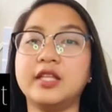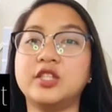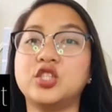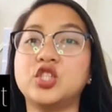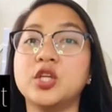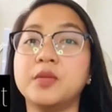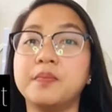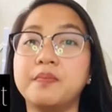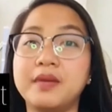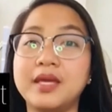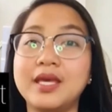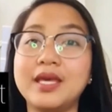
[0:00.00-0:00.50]

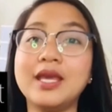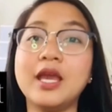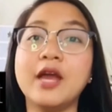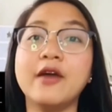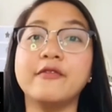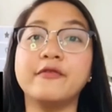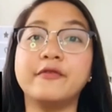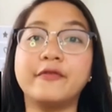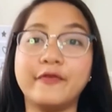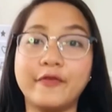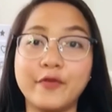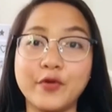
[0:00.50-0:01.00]
it should be
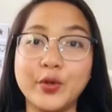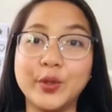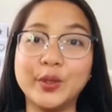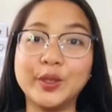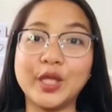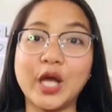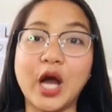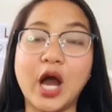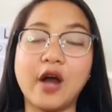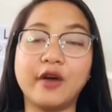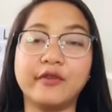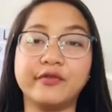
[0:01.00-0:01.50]

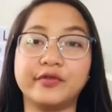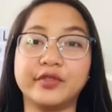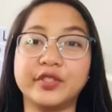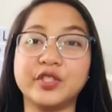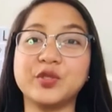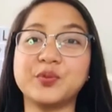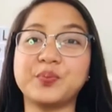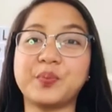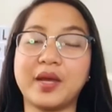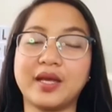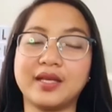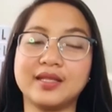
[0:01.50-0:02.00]
full of
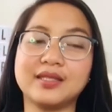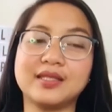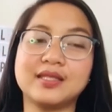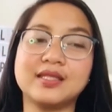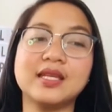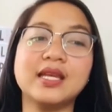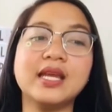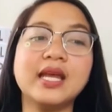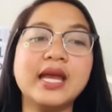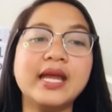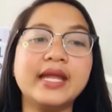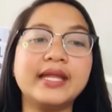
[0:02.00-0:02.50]

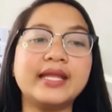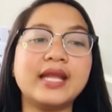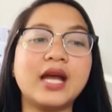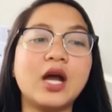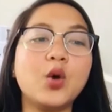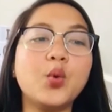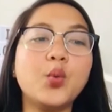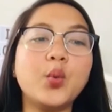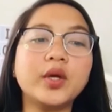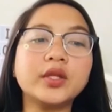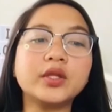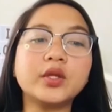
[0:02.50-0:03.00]
respect.
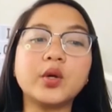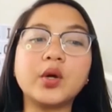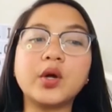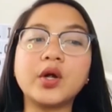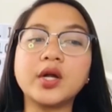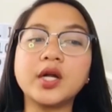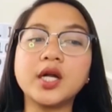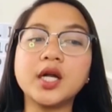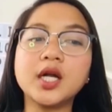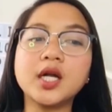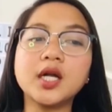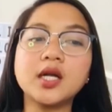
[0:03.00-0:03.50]
Now, what
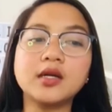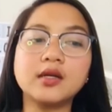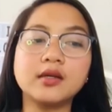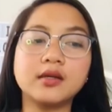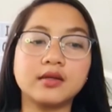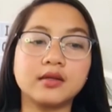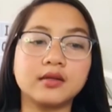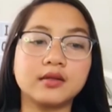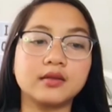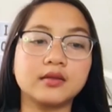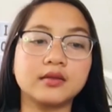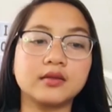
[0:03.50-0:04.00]

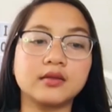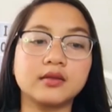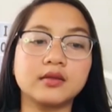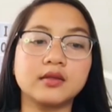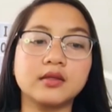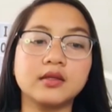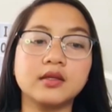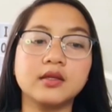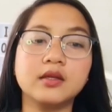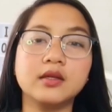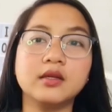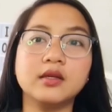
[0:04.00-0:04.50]
are
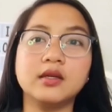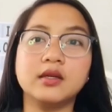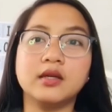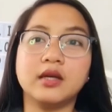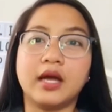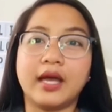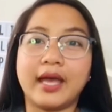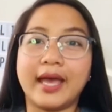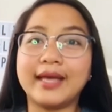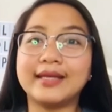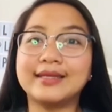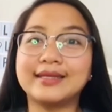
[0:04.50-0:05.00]

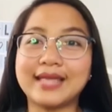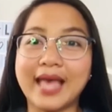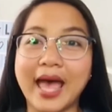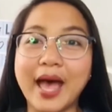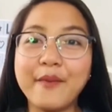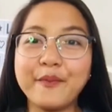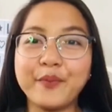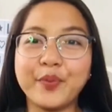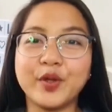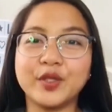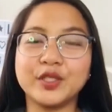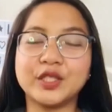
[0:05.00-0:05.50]

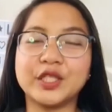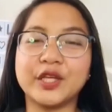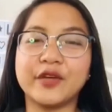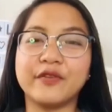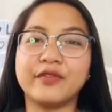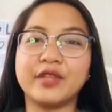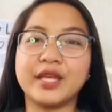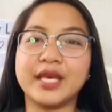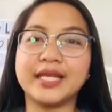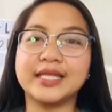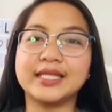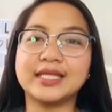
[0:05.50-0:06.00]
examples
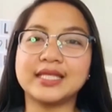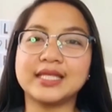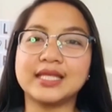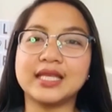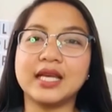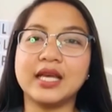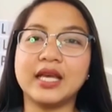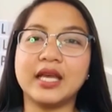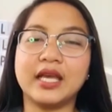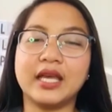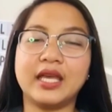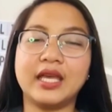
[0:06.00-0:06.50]
of
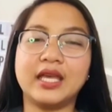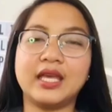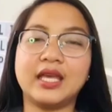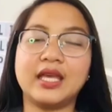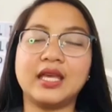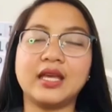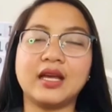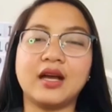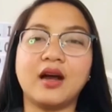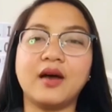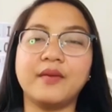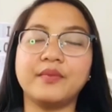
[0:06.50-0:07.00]
this?
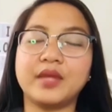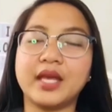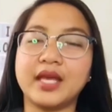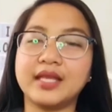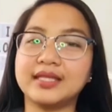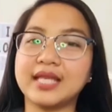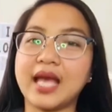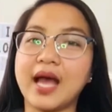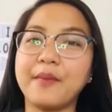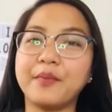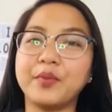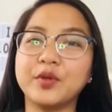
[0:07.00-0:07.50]
The
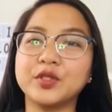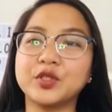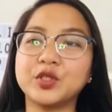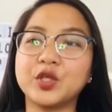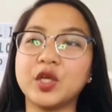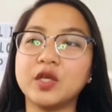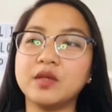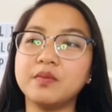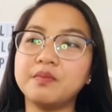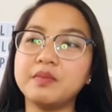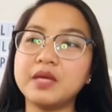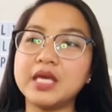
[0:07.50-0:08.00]

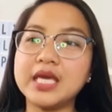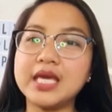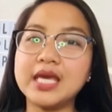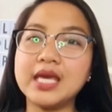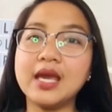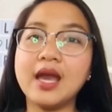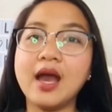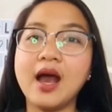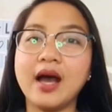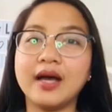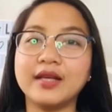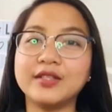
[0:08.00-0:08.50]
examples could
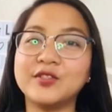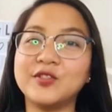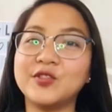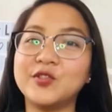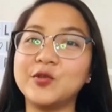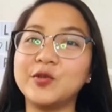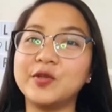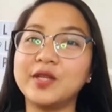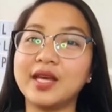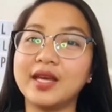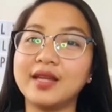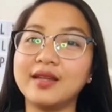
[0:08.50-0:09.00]
be a
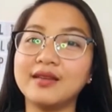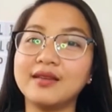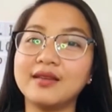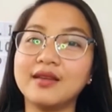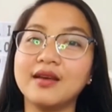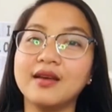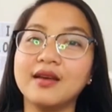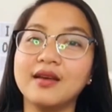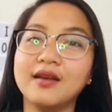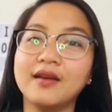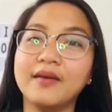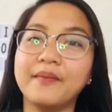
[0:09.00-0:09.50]
student